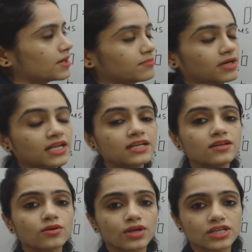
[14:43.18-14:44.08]
permanent
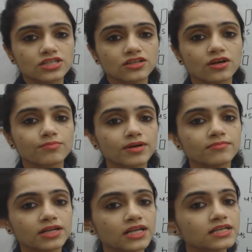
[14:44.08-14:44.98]
location or
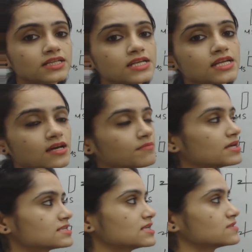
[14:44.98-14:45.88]
permanent
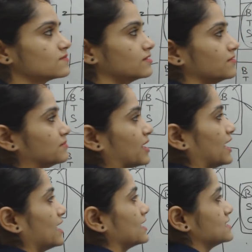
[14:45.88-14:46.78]
databases will be
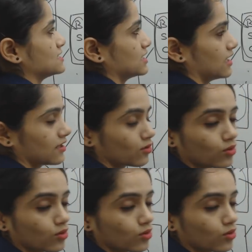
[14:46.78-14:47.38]
my HLR,